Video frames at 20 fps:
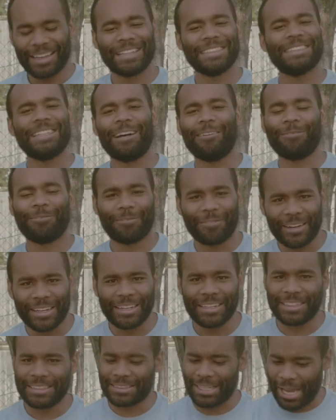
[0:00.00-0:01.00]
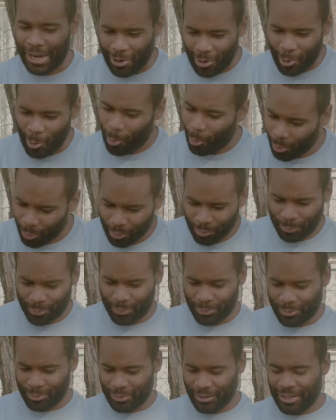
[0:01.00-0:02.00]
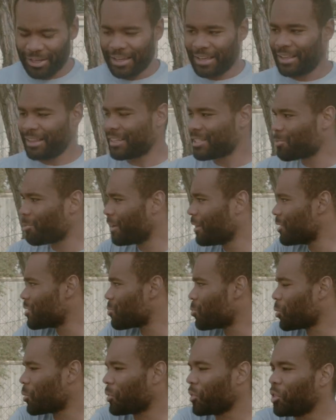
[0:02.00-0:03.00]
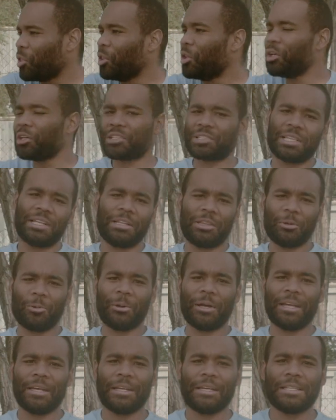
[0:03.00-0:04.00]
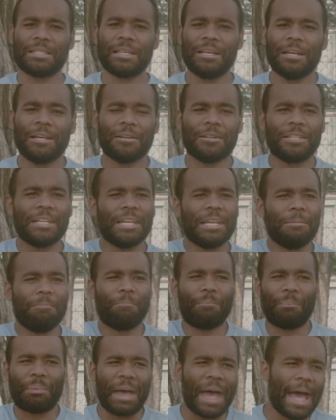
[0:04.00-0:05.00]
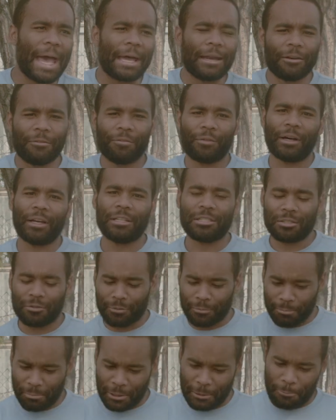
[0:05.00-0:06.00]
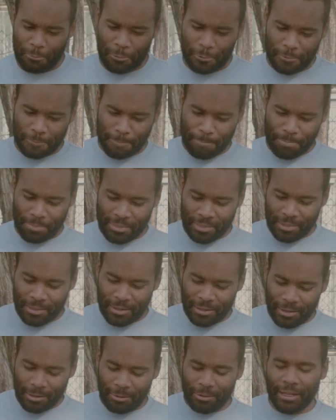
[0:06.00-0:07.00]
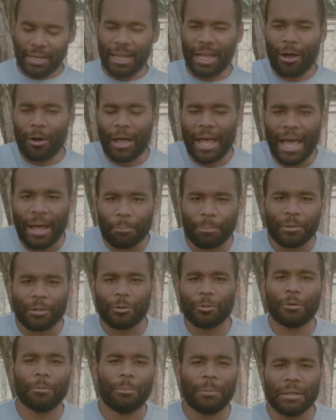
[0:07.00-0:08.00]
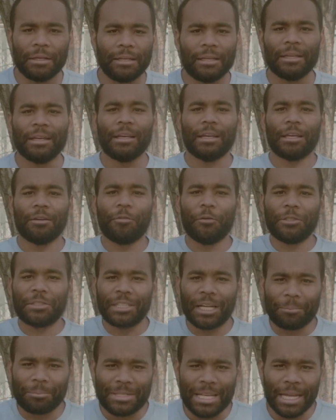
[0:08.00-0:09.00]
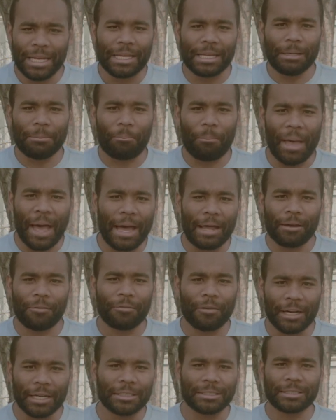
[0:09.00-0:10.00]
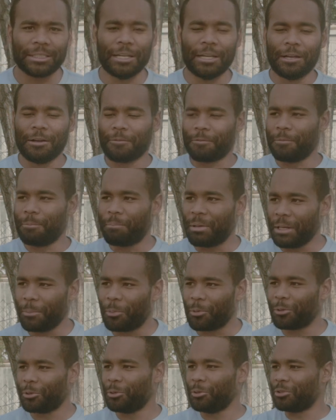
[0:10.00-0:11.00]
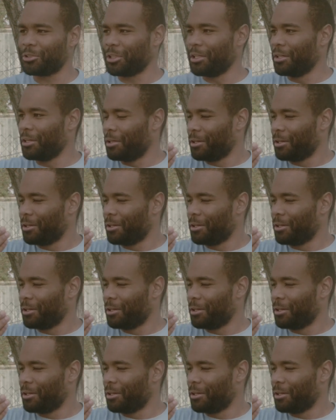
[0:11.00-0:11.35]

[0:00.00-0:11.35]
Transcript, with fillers: it's not funny, it's horrible. And that's why this world looks like the way it is. You're taking bad advice from people. Or like how happy you will be if you stop taking bad advice from people whose